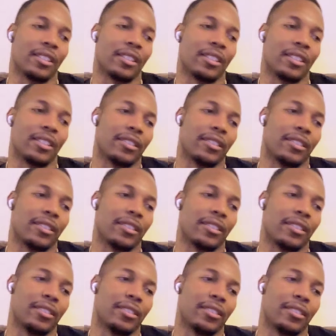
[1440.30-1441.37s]
yeah, but it's
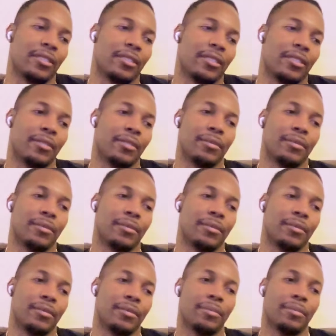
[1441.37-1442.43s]
all about you just
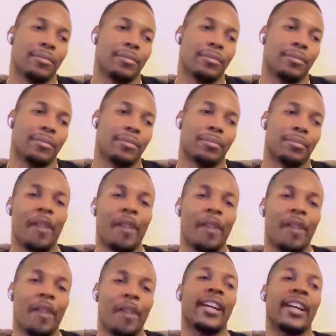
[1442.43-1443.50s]
not giving up on
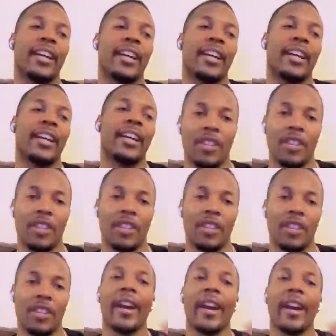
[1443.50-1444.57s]
yourself and
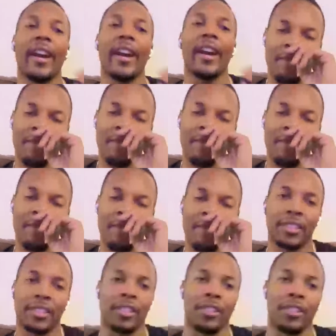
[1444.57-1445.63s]
keep trying.
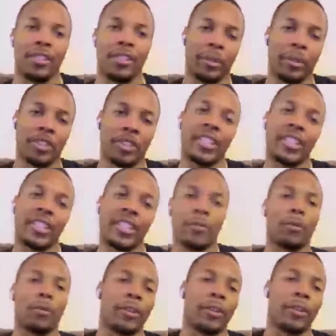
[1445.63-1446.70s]
So personal training
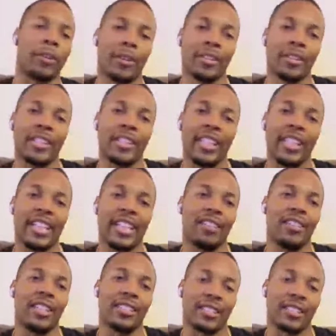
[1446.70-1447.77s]
was the one thing
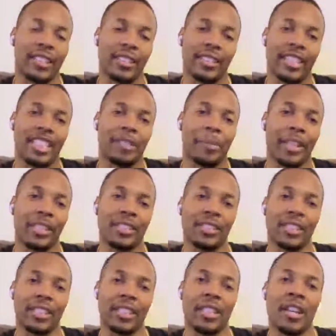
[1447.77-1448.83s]
that that since is
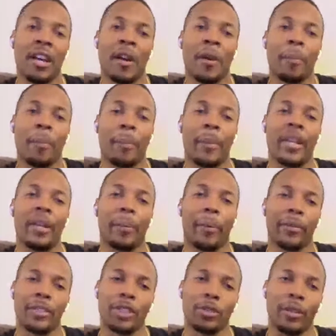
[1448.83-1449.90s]
basically being a
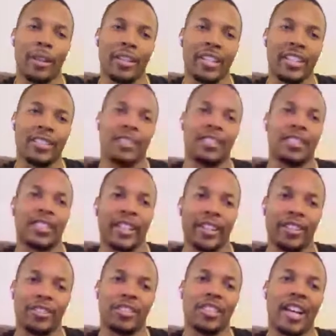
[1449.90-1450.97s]
personal trainer is a
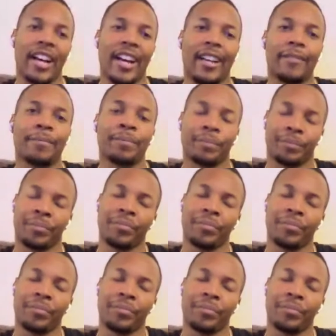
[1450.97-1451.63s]
sales job.